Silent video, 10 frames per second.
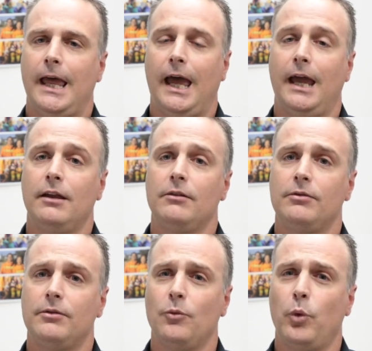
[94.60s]

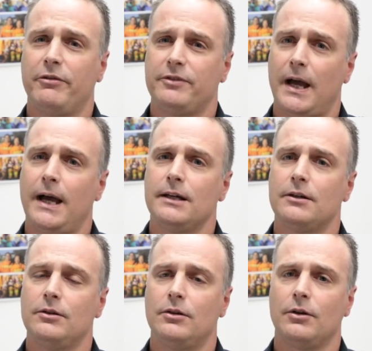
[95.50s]
and we've
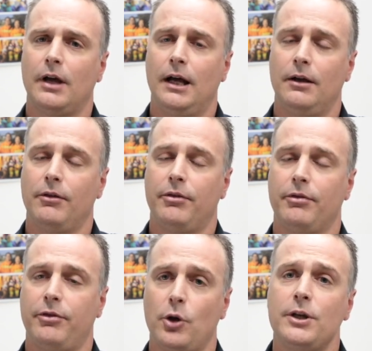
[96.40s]
targeted uh,
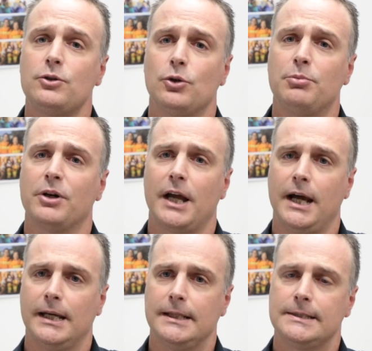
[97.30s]
32
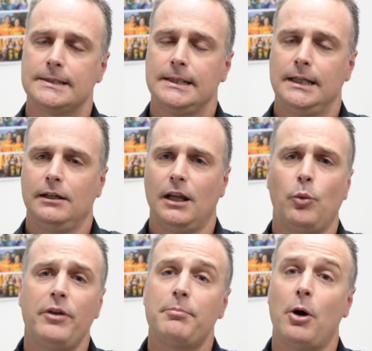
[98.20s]
brigades. Now
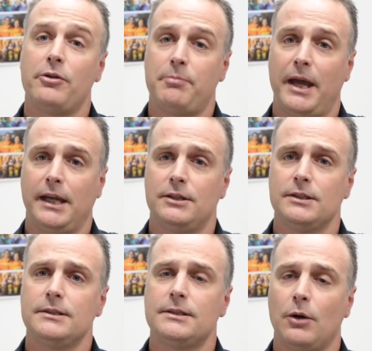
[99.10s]
with both
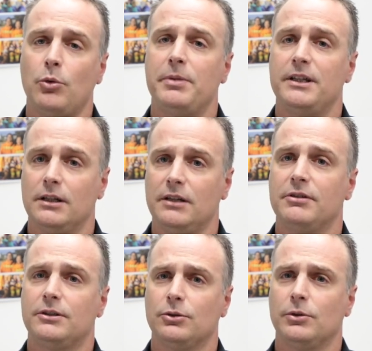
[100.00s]
packages they will be
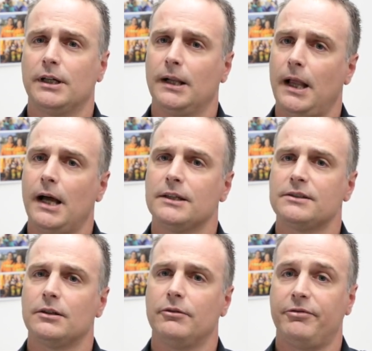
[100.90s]
delivered to a
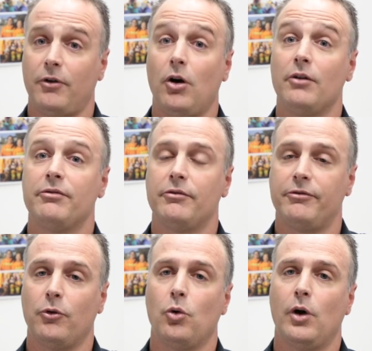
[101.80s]
class five,
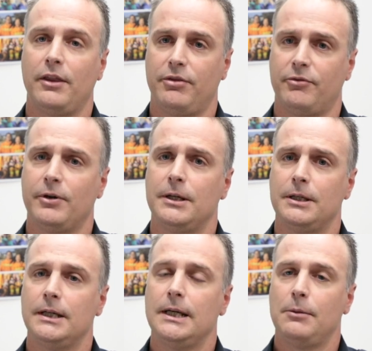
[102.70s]
four, and
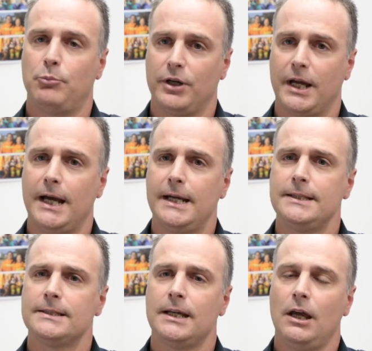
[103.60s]
three
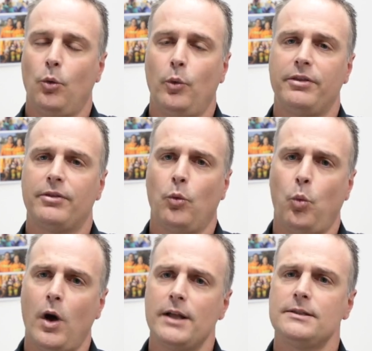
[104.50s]
brigades, with
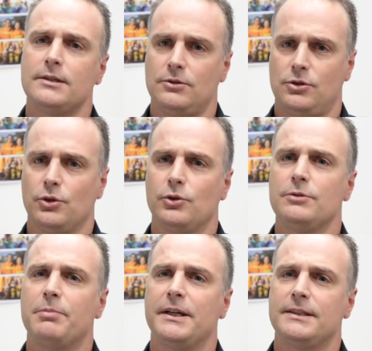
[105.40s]
ones and
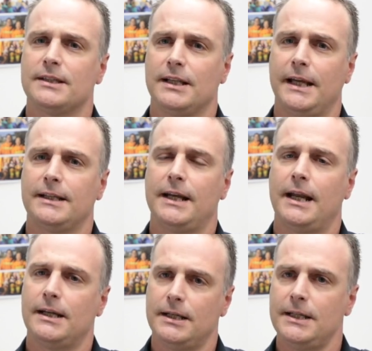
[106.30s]
twos being selected
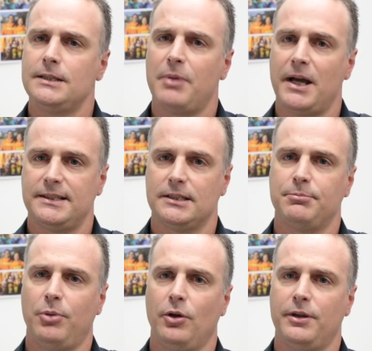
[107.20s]
at a needs basis
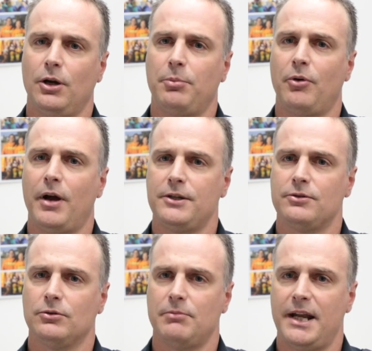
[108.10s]
by the
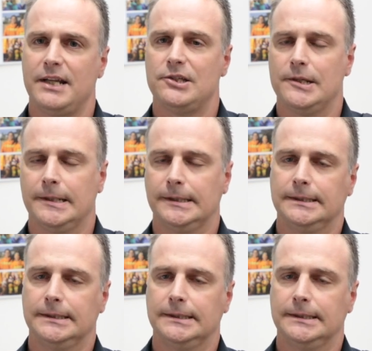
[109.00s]
operational manager.